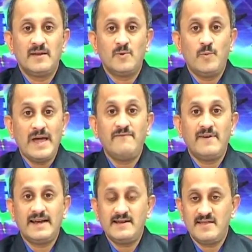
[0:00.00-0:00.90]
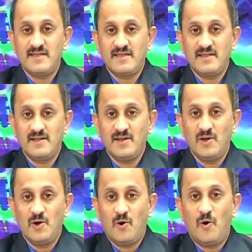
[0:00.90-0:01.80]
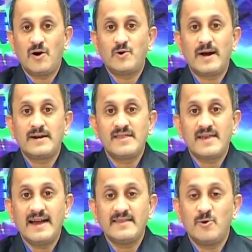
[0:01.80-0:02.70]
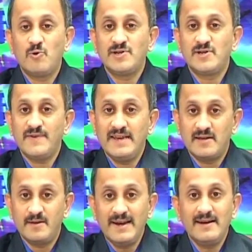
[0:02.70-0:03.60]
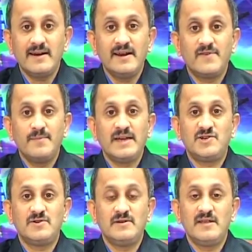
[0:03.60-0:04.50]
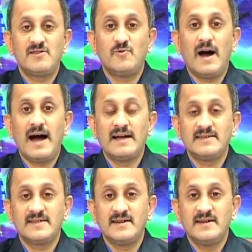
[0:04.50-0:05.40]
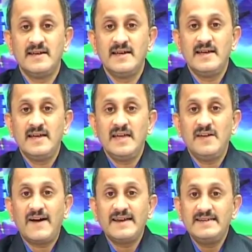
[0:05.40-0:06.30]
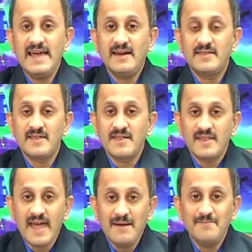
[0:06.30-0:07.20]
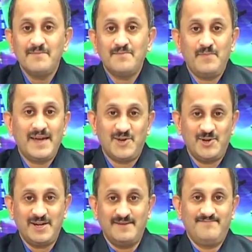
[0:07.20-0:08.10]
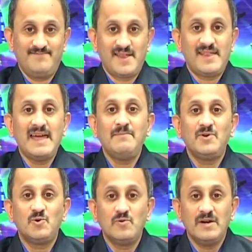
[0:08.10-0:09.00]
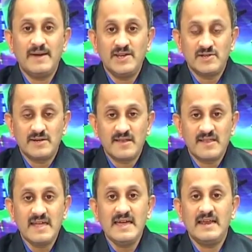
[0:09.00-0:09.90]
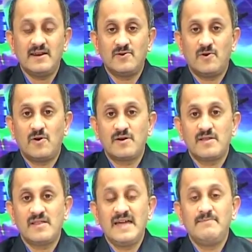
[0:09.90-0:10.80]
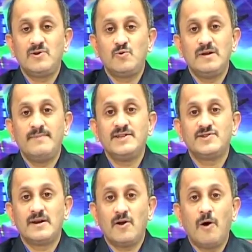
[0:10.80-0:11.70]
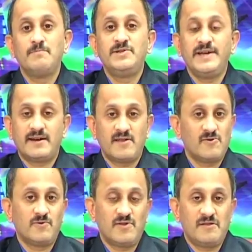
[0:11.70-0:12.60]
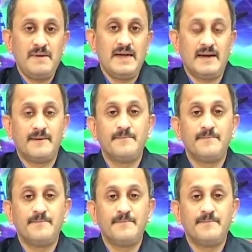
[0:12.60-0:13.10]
wavelets or to understand the notion of incremental information is to ask, if I take the same picture, the same two-dimensional scene or same two-dimensional object, so to speak,